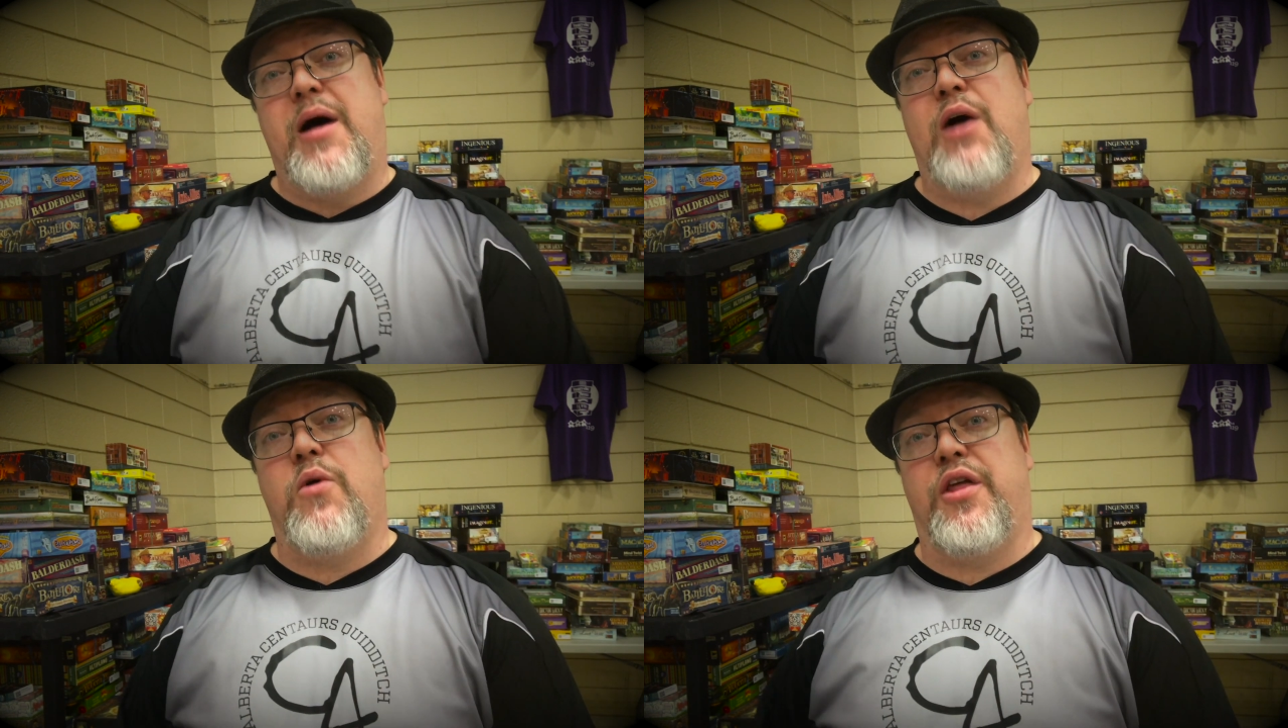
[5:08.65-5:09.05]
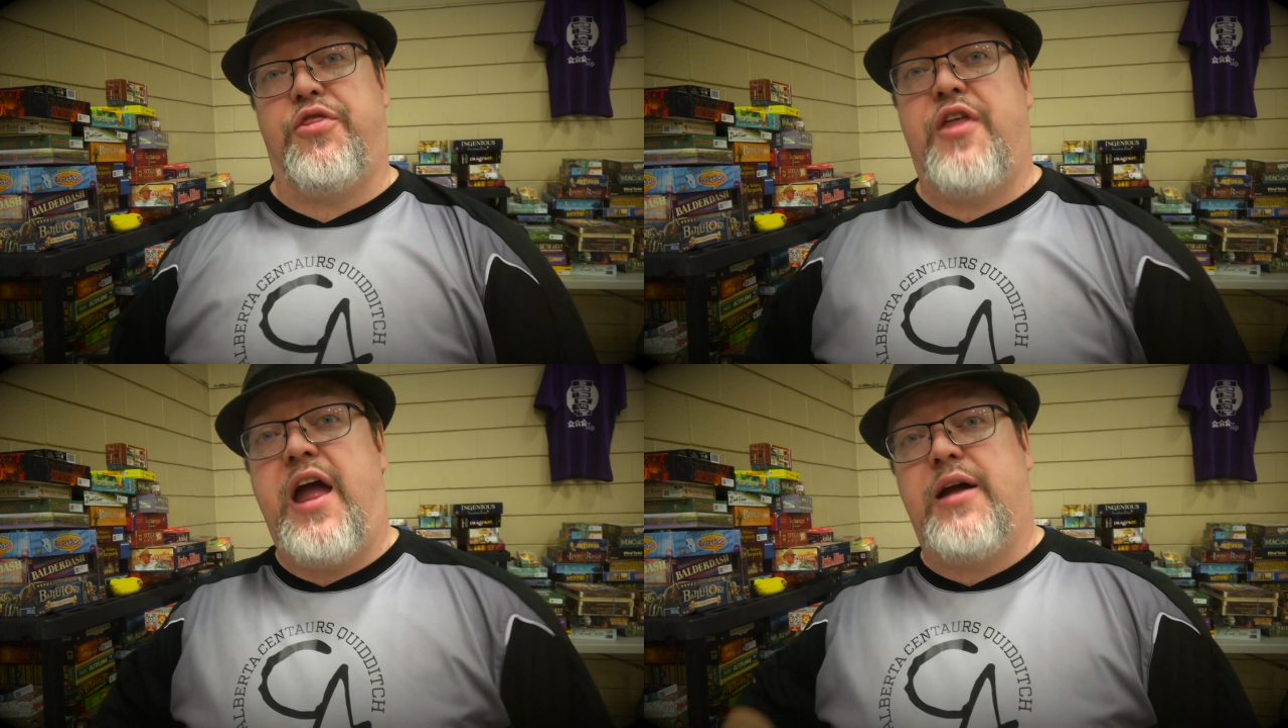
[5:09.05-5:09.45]
I want to
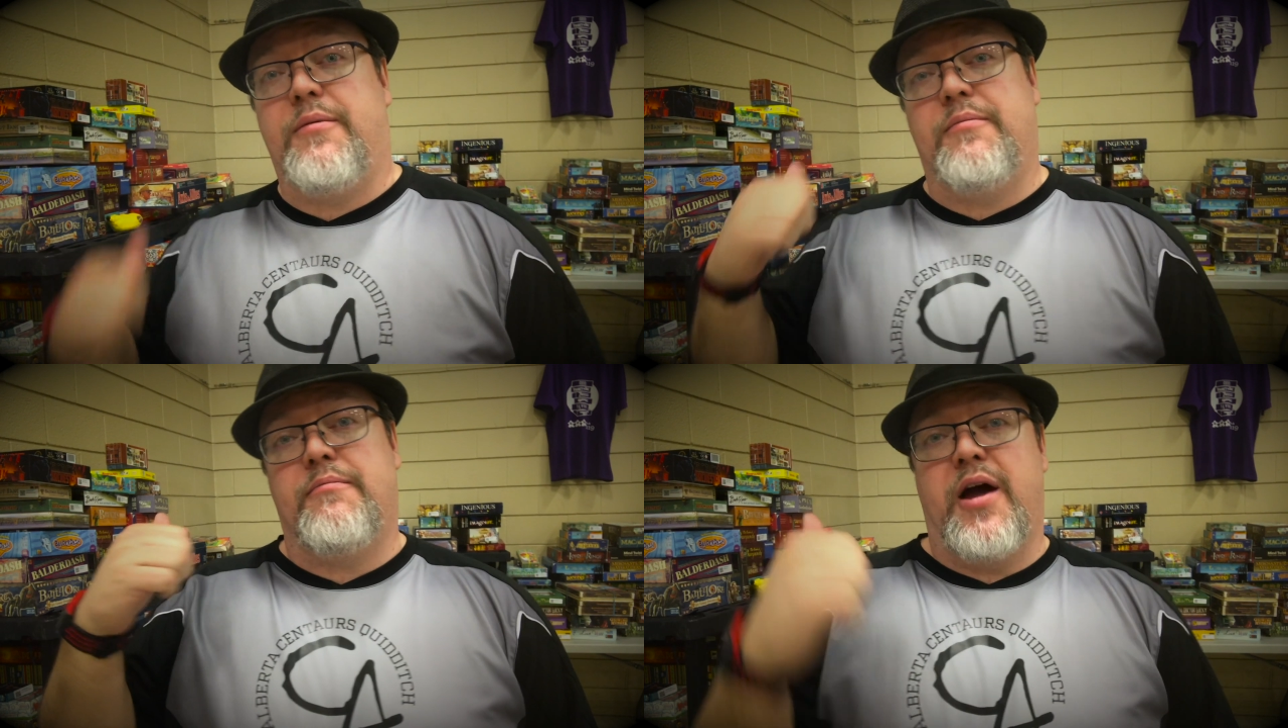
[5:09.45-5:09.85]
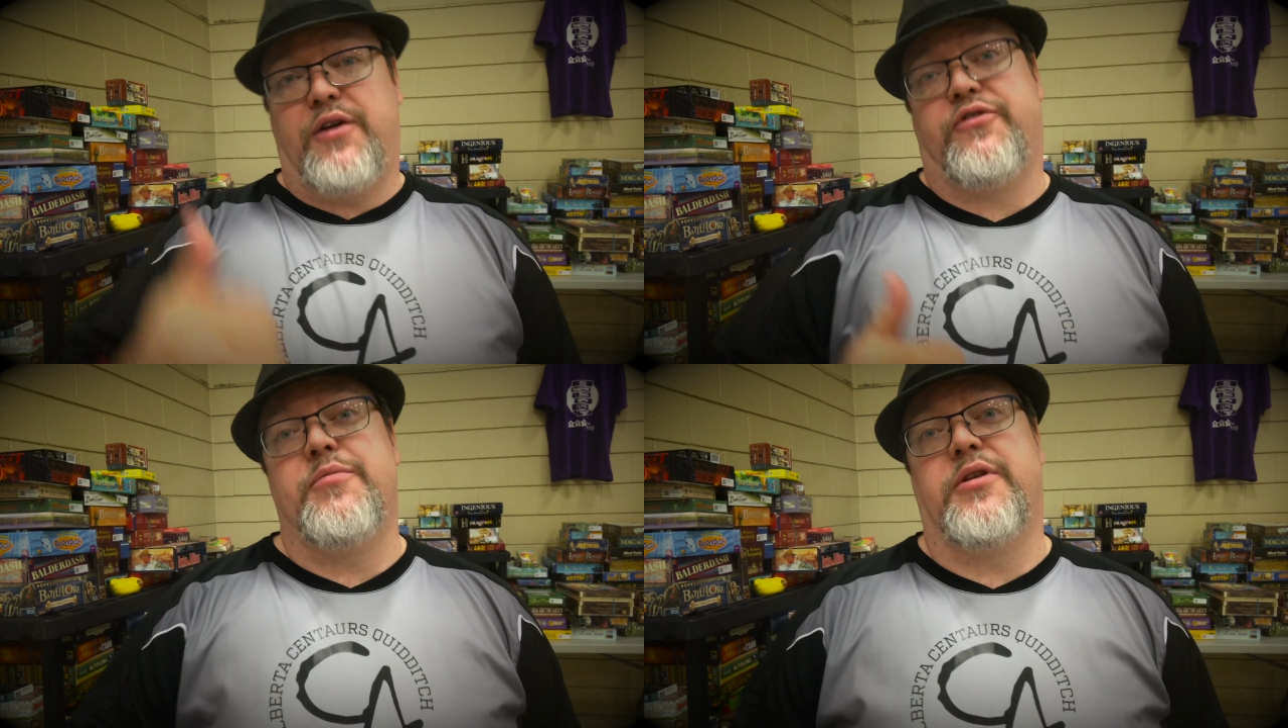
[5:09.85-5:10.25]
thank Mike
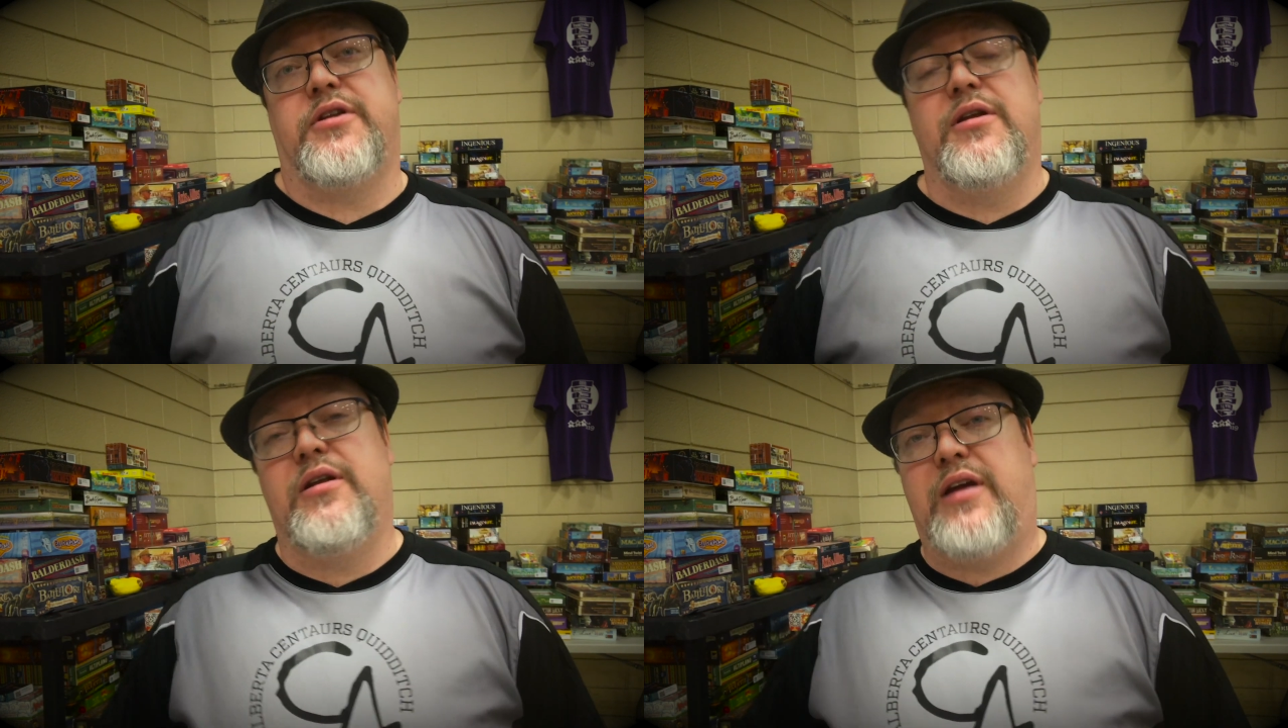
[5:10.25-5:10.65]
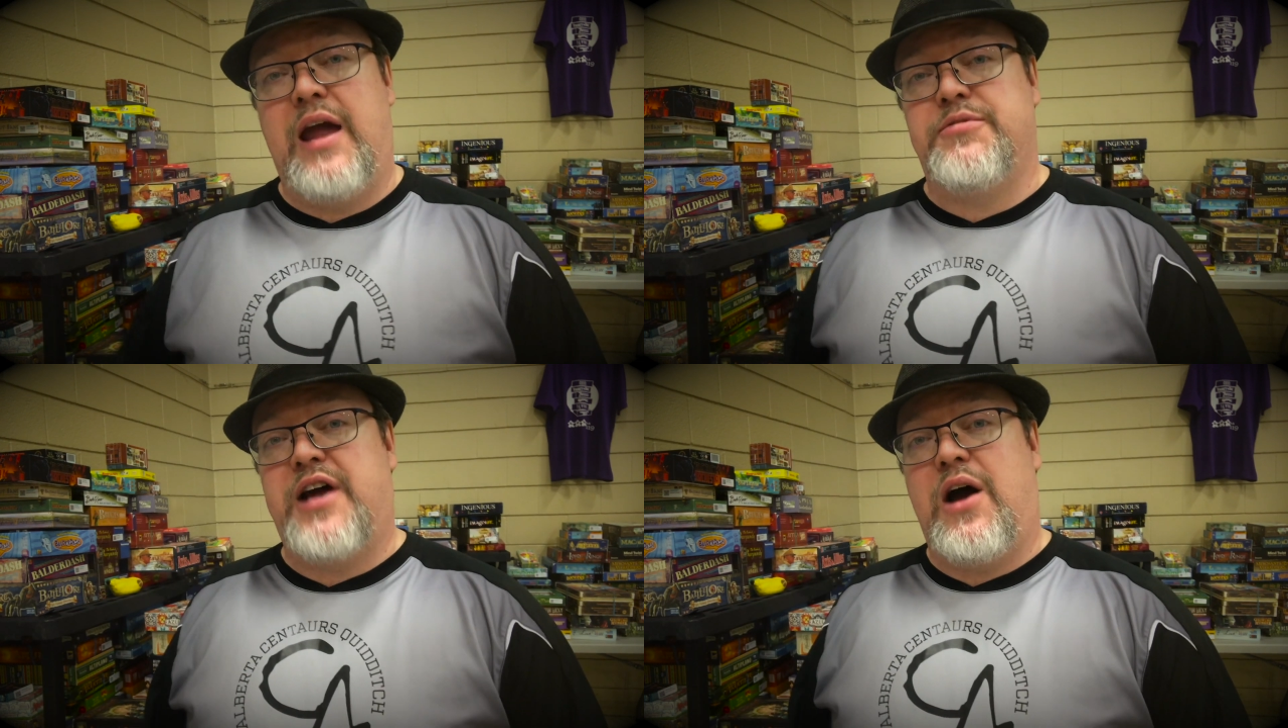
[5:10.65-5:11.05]
from the
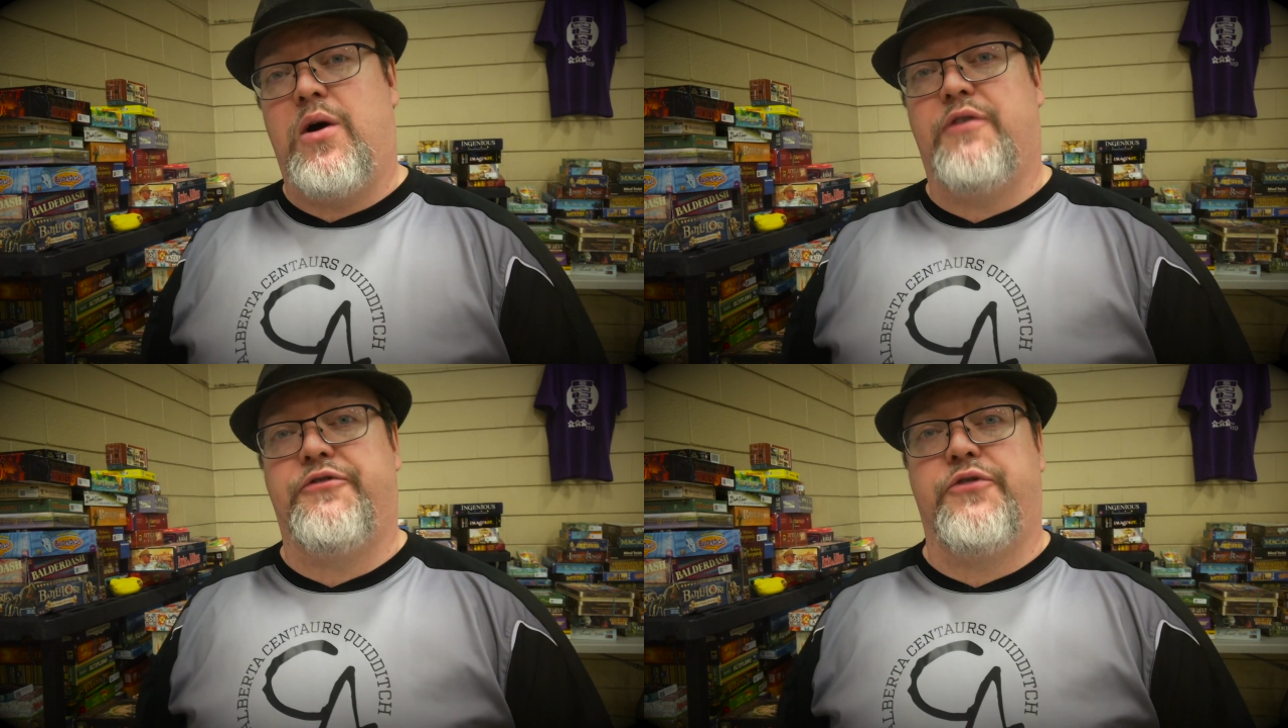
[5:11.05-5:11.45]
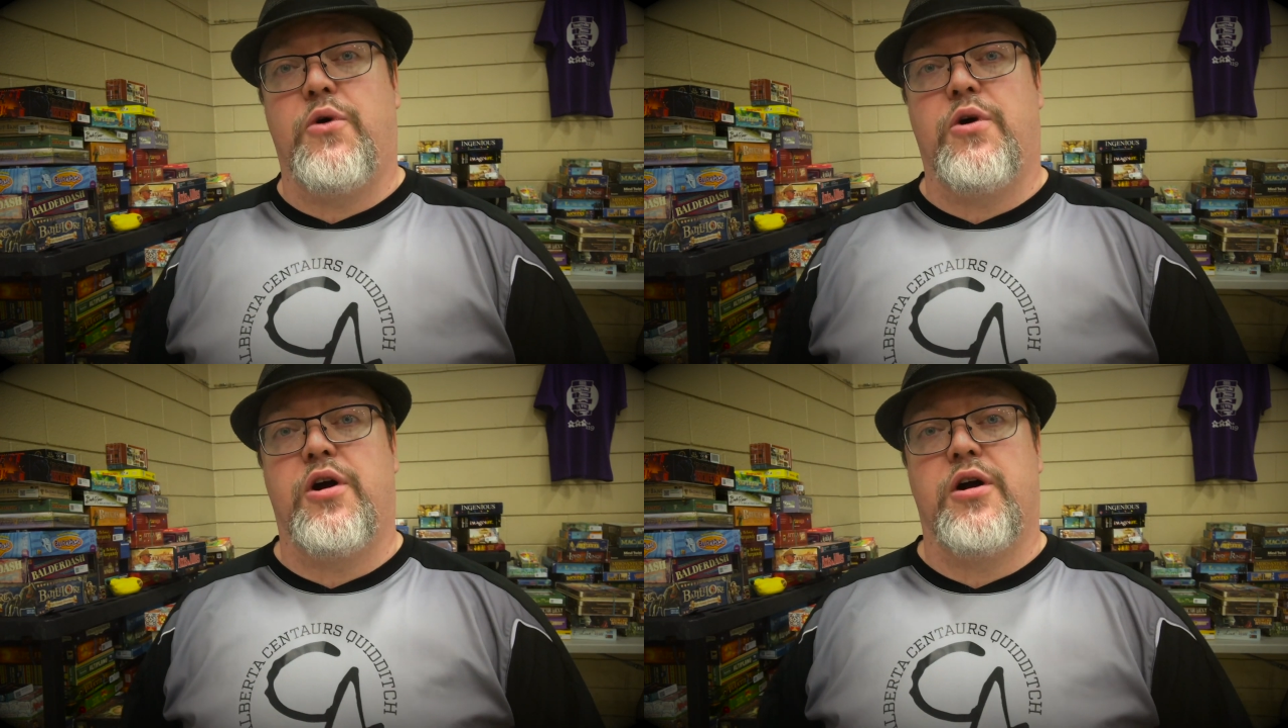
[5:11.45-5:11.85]
Game Tower
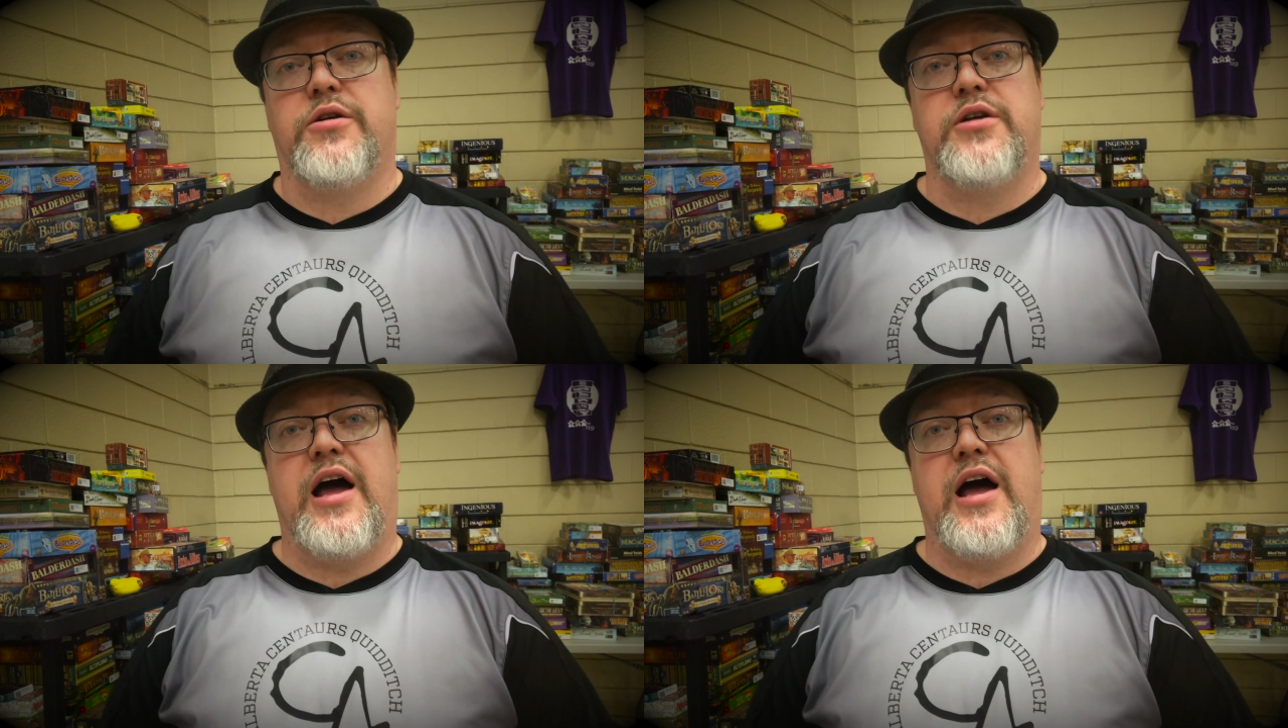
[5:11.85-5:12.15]
for